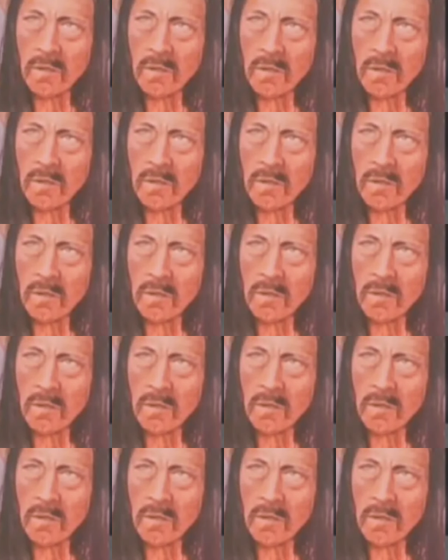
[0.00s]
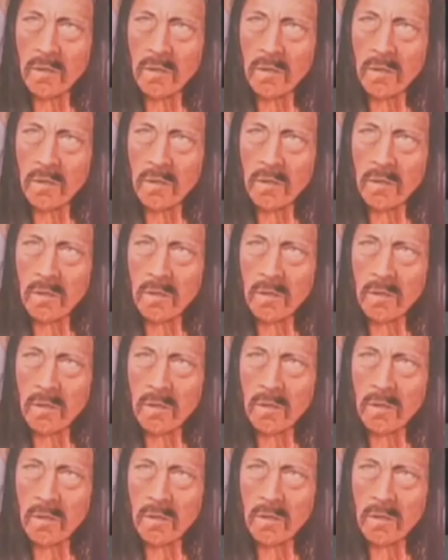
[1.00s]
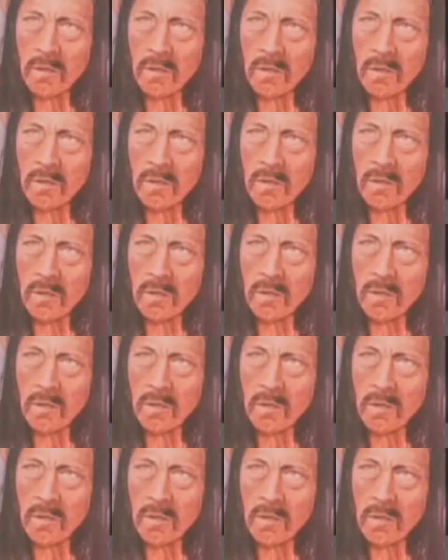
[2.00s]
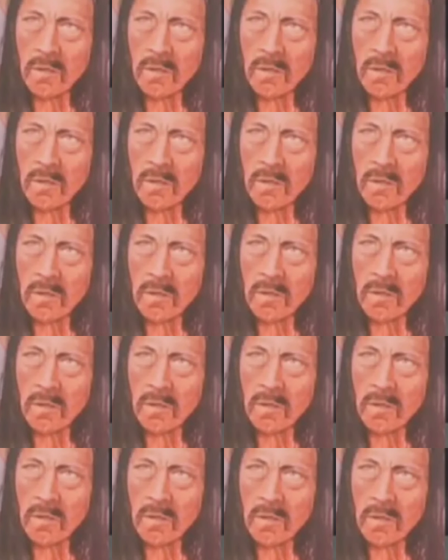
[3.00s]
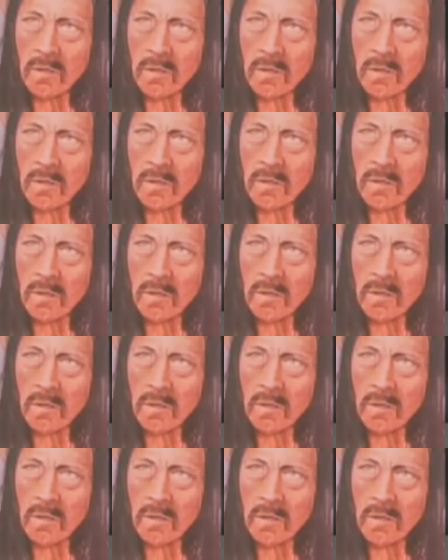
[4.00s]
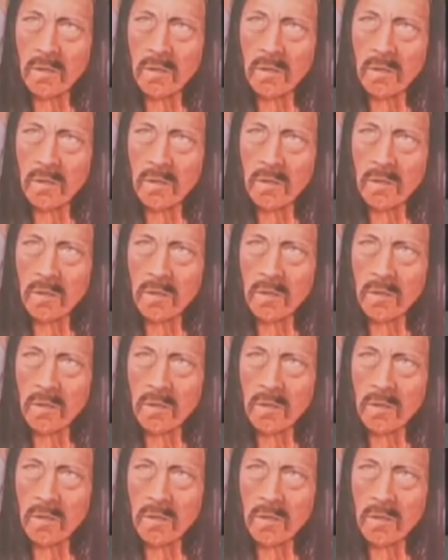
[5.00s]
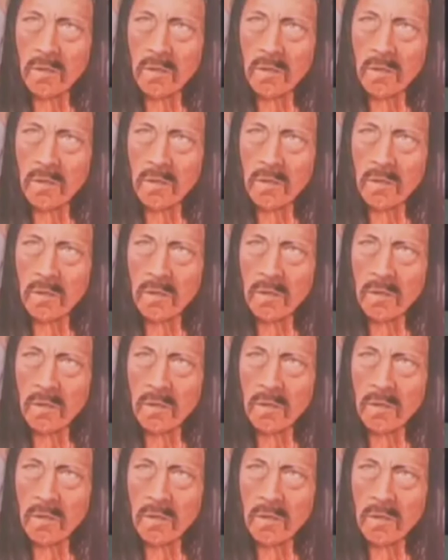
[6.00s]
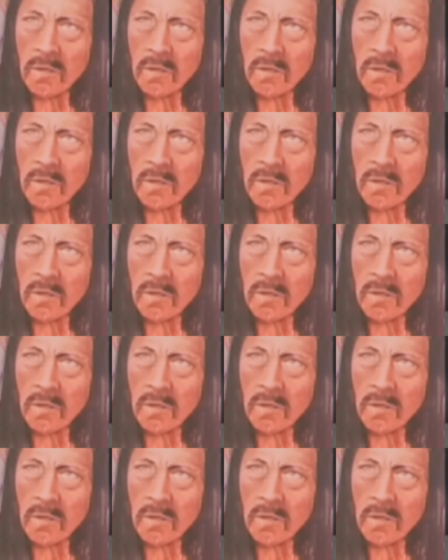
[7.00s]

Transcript: (not speaking)